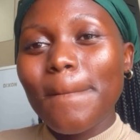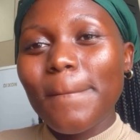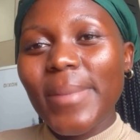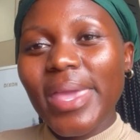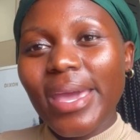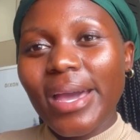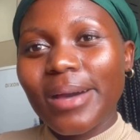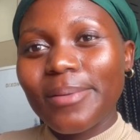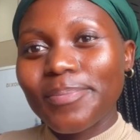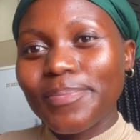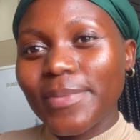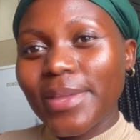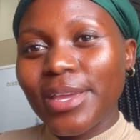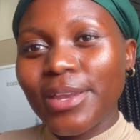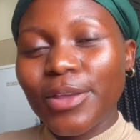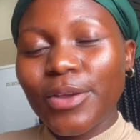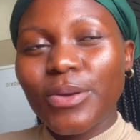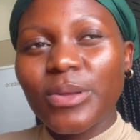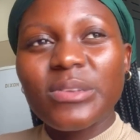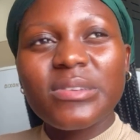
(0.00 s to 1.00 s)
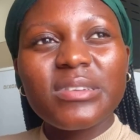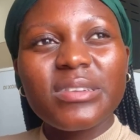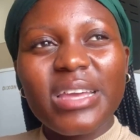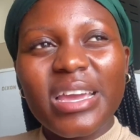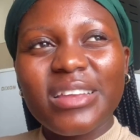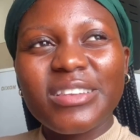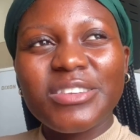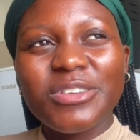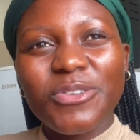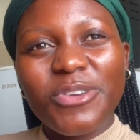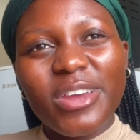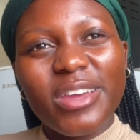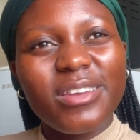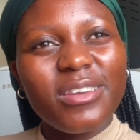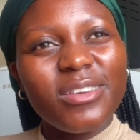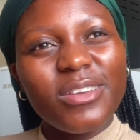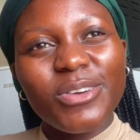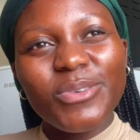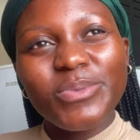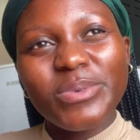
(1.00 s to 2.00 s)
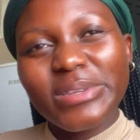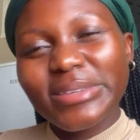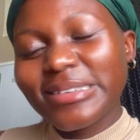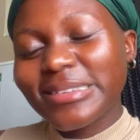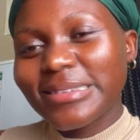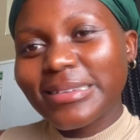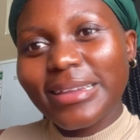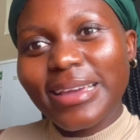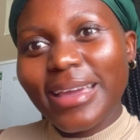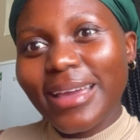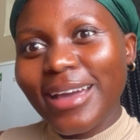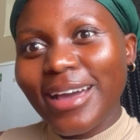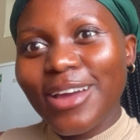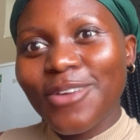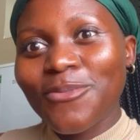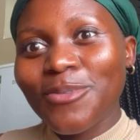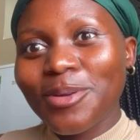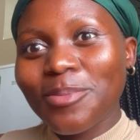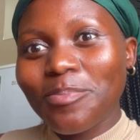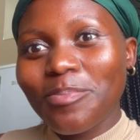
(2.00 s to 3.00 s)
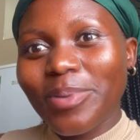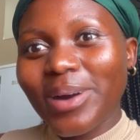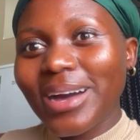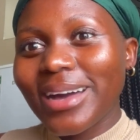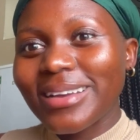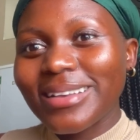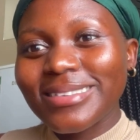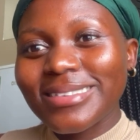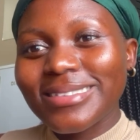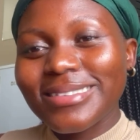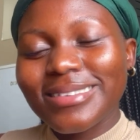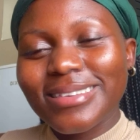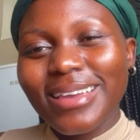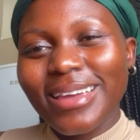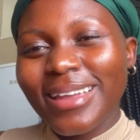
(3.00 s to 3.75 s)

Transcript: yeah, it costs 90 rand, which is like 100 bucks.